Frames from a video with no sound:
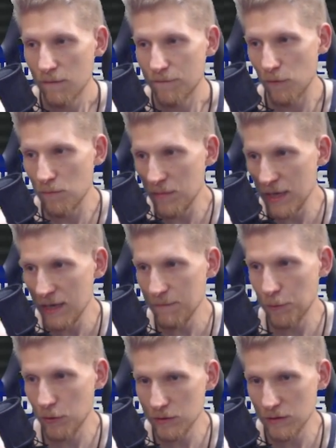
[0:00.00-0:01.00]
For me
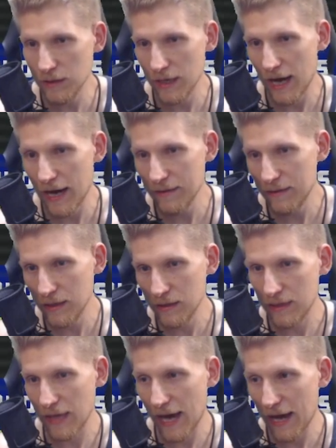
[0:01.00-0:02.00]
personally, I
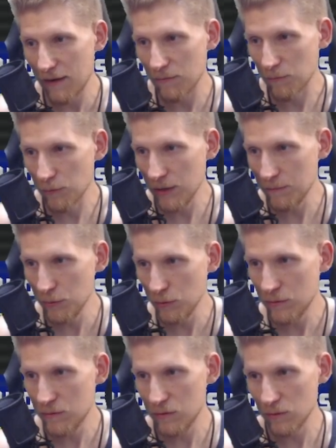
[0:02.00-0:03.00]
think that
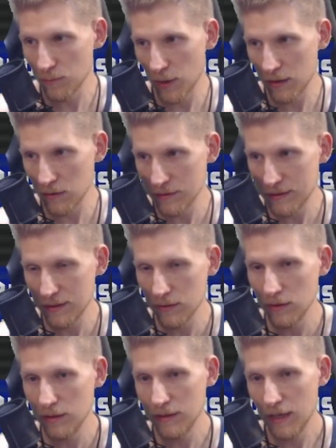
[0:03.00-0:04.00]
reboot Tomb Raider
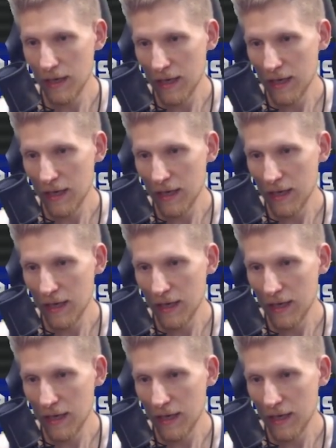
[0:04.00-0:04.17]
series